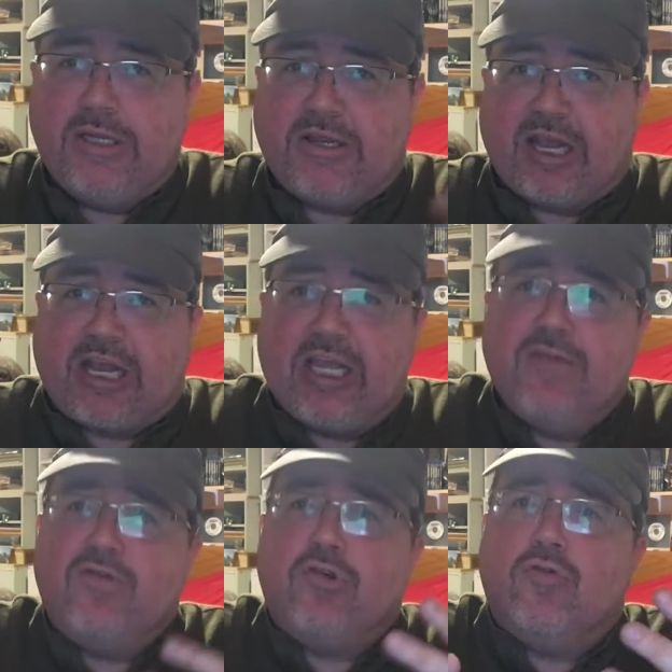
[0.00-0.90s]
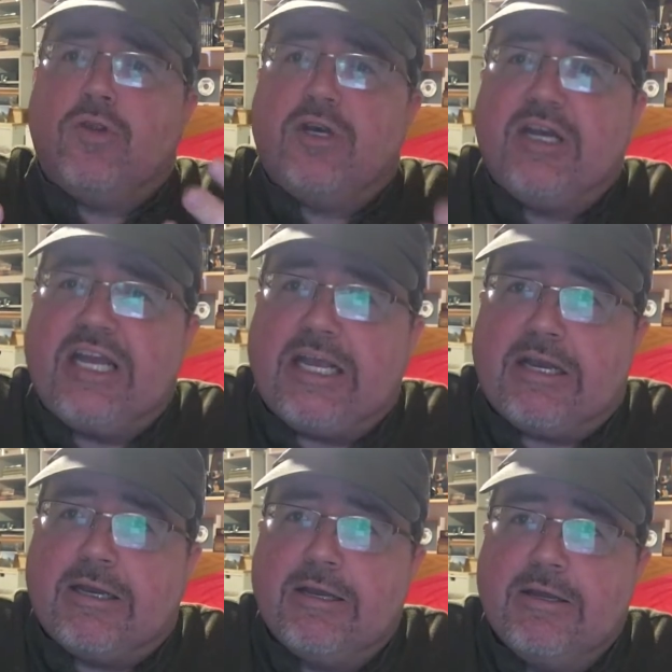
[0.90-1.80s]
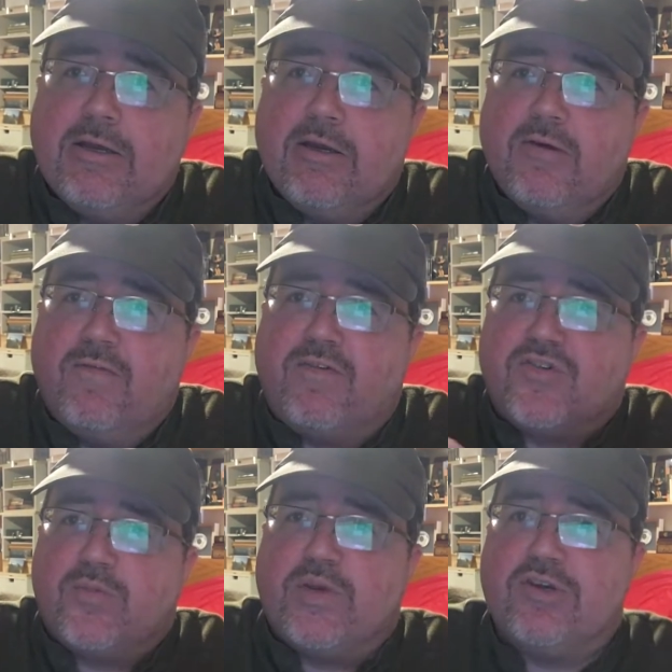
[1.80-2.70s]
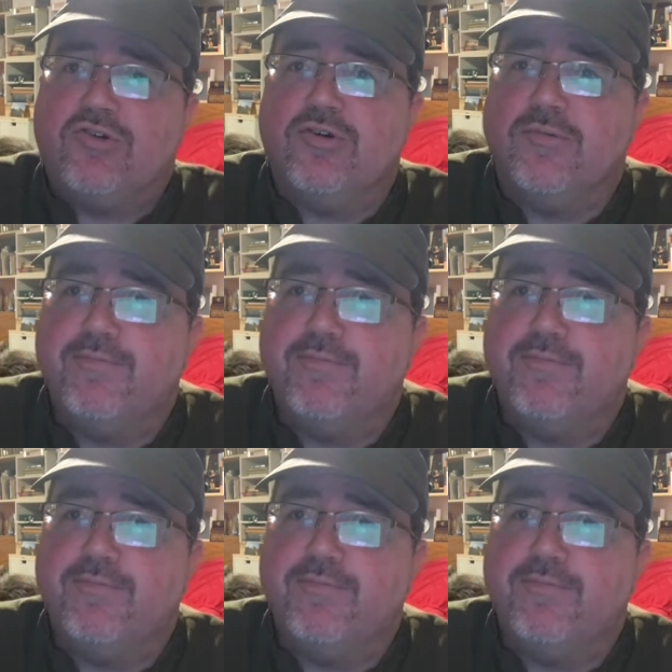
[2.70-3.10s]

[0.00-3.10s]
that gives you the need for speech.